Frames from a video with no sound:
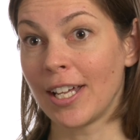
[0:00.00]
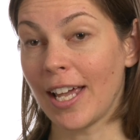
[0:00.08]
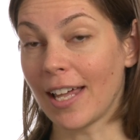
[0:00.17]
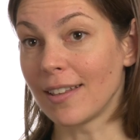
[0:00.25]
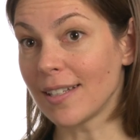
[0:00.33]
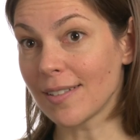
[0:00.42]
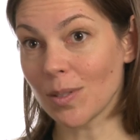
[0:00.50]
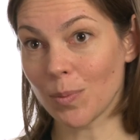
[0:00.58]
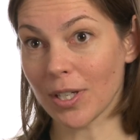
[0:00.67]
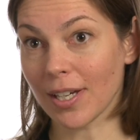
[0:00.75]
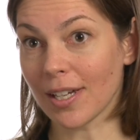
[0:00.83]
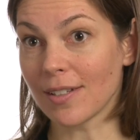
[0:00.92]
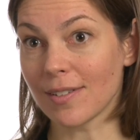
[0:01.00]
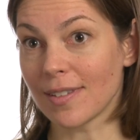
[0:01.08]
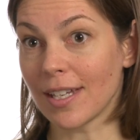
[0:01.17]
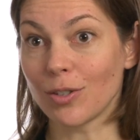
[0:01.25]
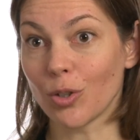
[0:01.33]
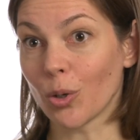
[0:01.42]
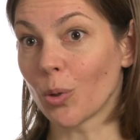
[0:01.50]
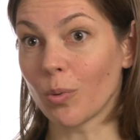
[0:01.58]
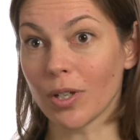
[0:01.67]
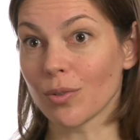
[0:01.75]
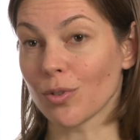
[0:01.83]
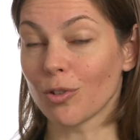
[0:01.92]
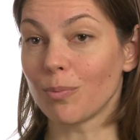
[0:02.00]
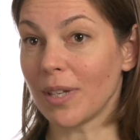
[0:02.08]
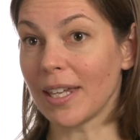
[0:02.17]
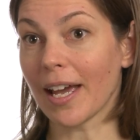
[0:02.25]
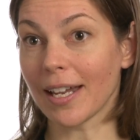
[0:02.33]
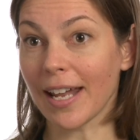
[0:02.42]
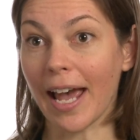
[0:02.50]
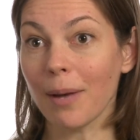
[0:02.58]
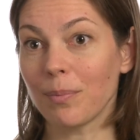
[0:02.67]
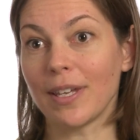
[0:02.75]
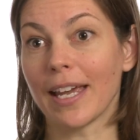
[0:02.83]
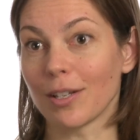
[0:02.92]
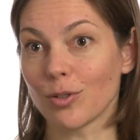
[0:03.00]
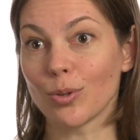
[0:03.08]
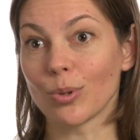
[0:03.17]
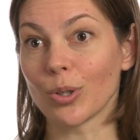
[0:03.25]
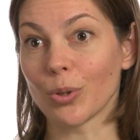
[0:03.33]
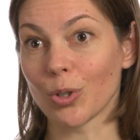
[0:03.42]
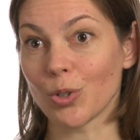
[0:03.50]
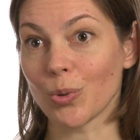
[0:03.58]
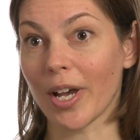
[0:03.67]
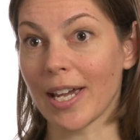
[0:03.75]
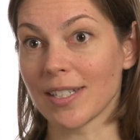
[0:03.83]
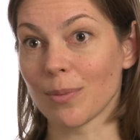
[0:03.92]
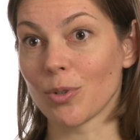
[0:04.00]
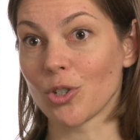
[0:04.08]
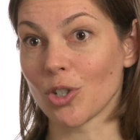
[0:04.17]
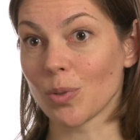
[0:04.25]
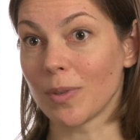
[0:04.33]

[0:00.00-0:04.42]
And this is because the dough will sort of be unhappy at too low or too high temperatures.